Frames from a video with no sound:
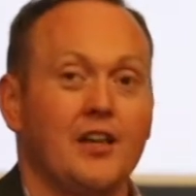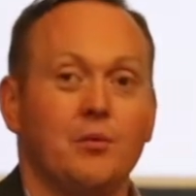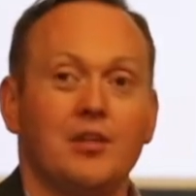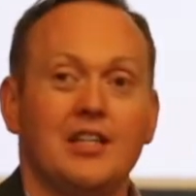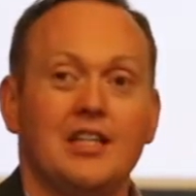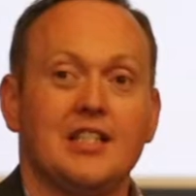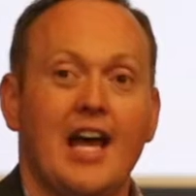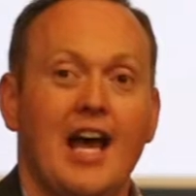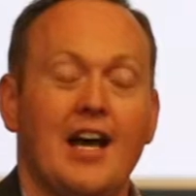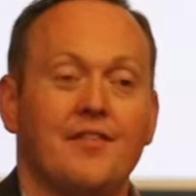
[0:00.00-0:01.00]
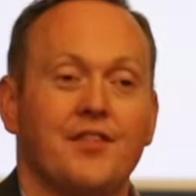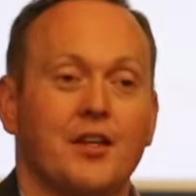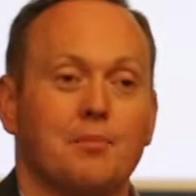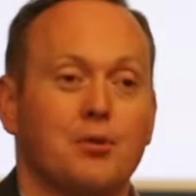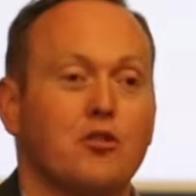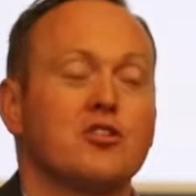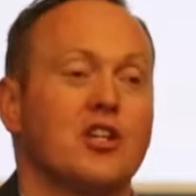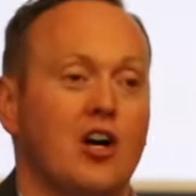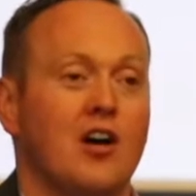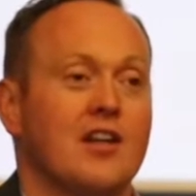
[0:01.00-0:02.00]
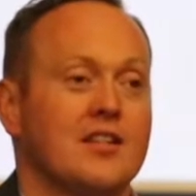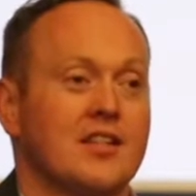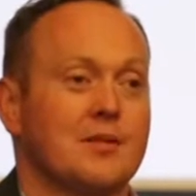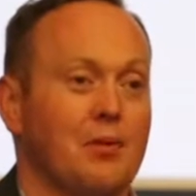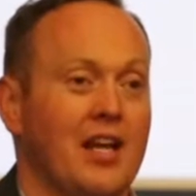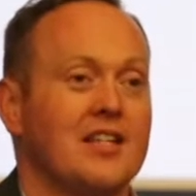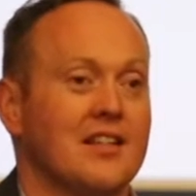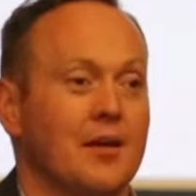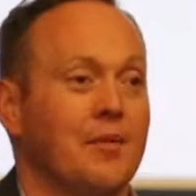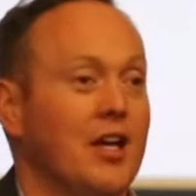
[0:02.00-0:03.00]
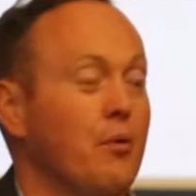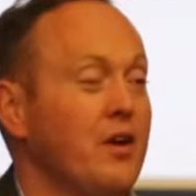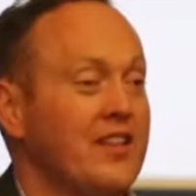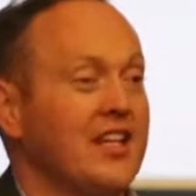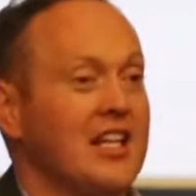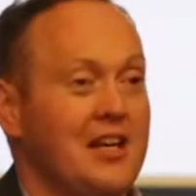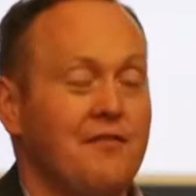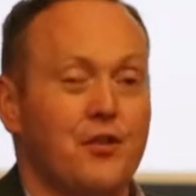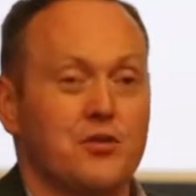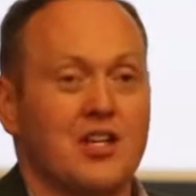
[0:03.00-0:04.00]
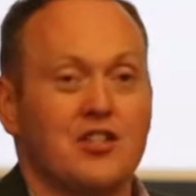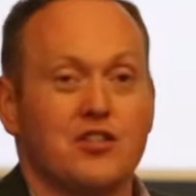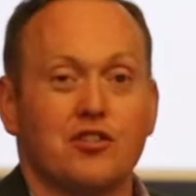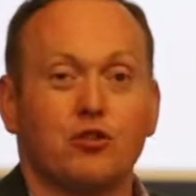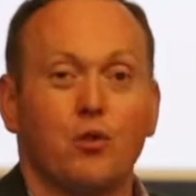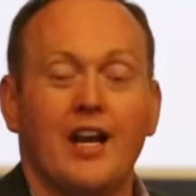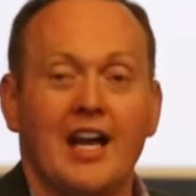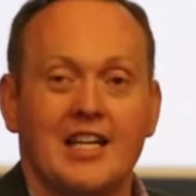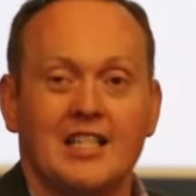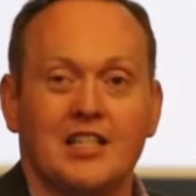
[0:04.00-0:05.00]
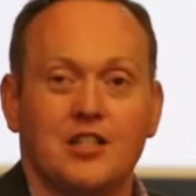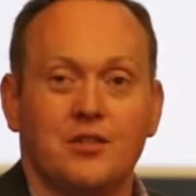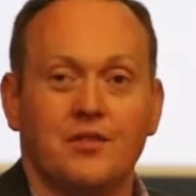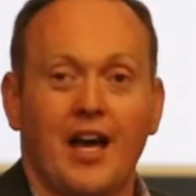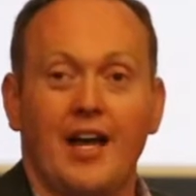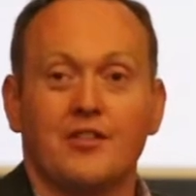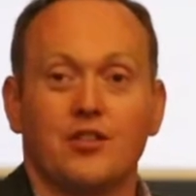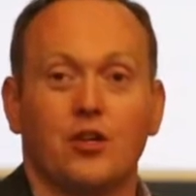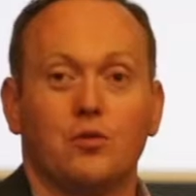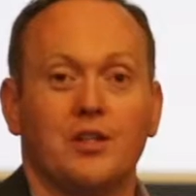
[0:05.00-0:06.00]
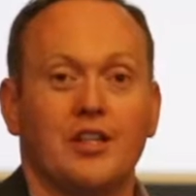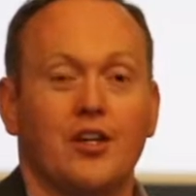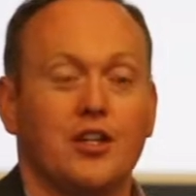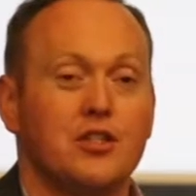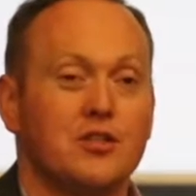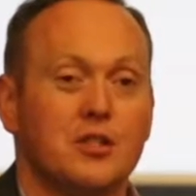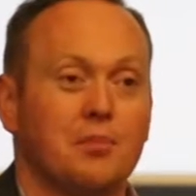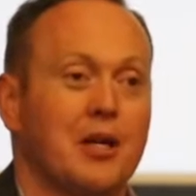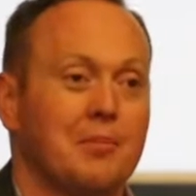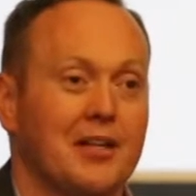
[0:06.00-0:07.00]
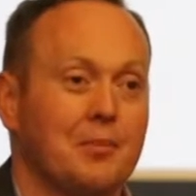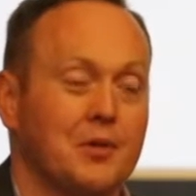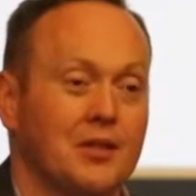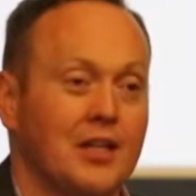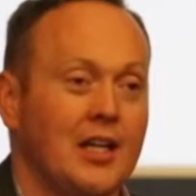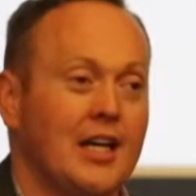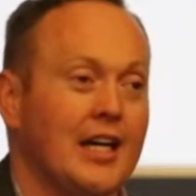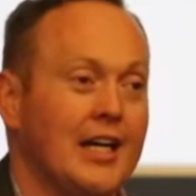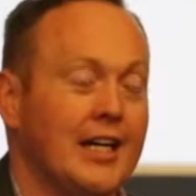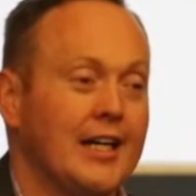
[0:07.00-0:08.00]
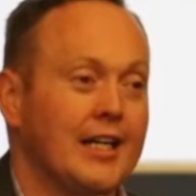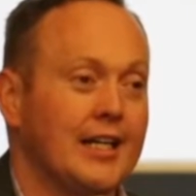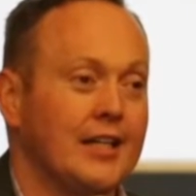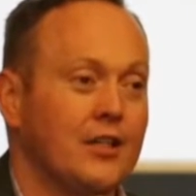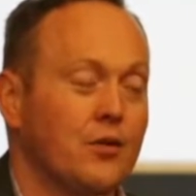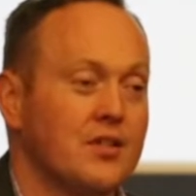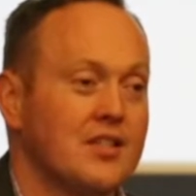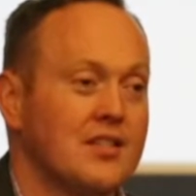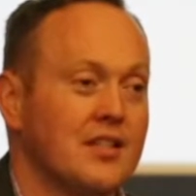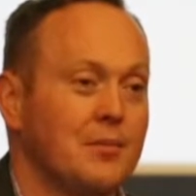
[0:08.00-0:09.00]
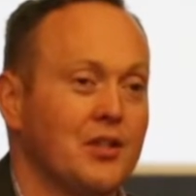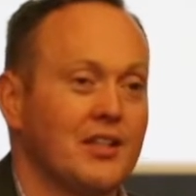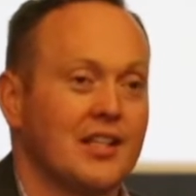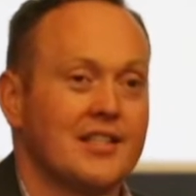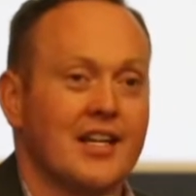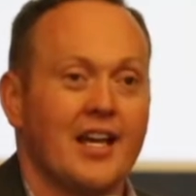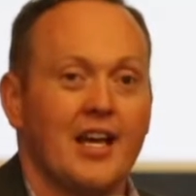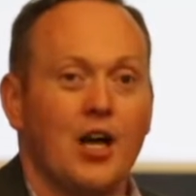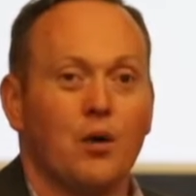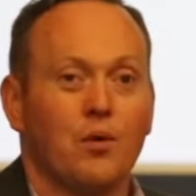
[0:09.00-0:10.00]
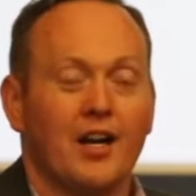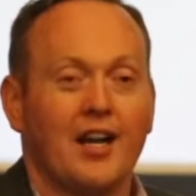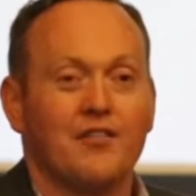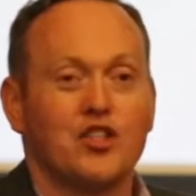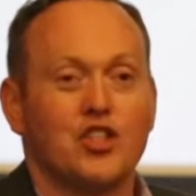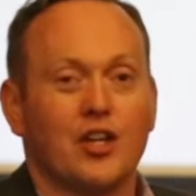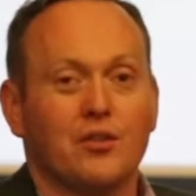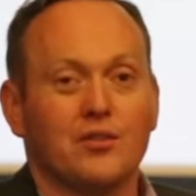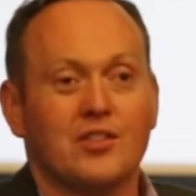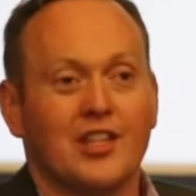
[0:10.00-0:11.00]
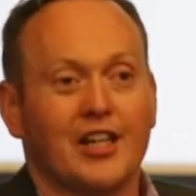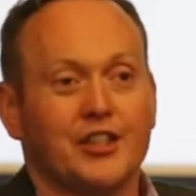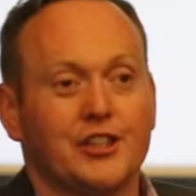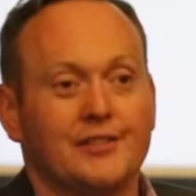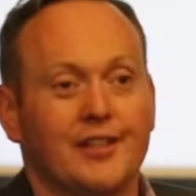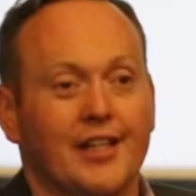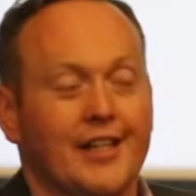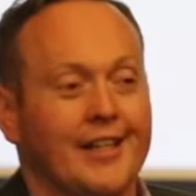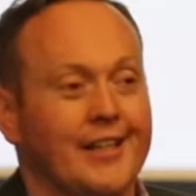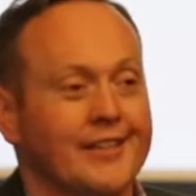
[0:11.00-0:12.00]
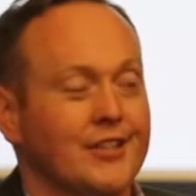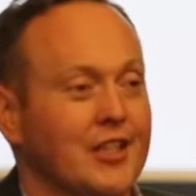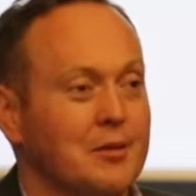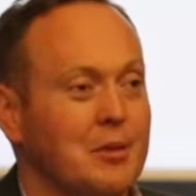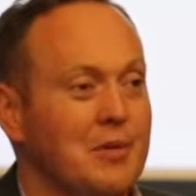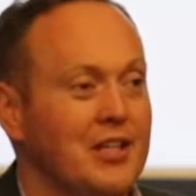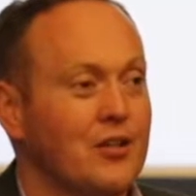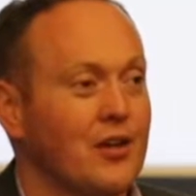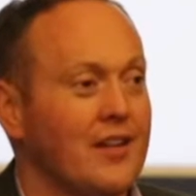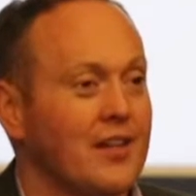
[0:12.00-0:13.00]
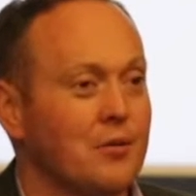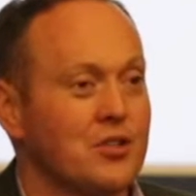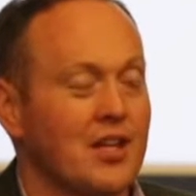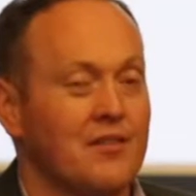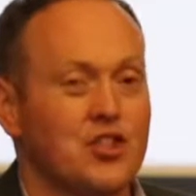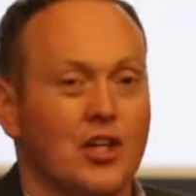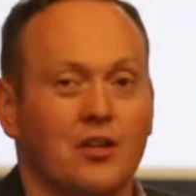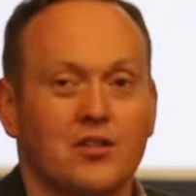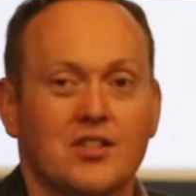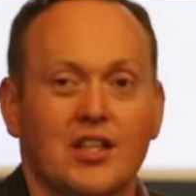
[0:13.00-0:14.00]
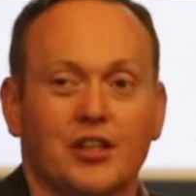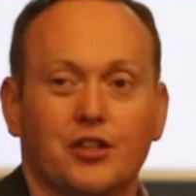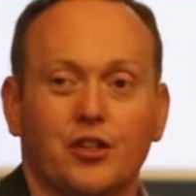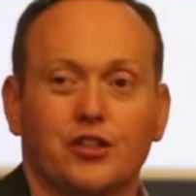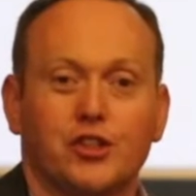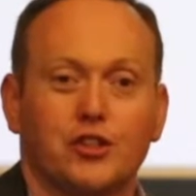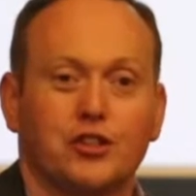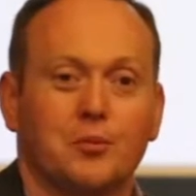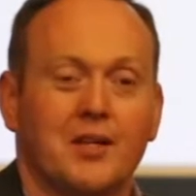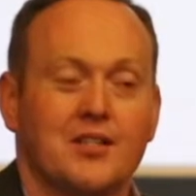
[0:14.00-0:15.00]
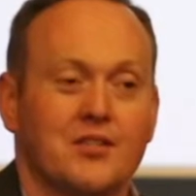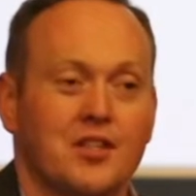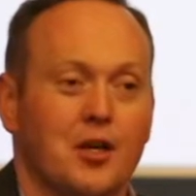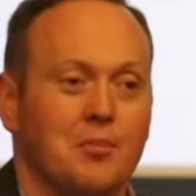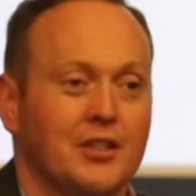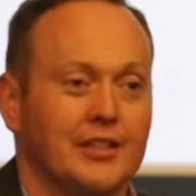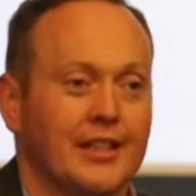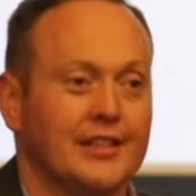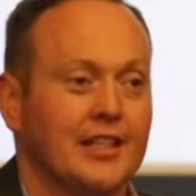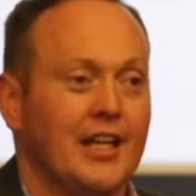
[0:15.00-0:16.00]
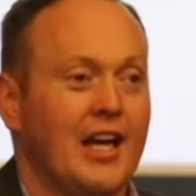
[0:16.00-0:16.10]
They really need to have the pros and cons explained to them. We think an info session is a great idea to do that. So really all you do is you put up a couple notices in the building and say, we're going to have a general discussion. It's not going to be minute or anything. We're just going to have a general discussion on short-term rentals in our building.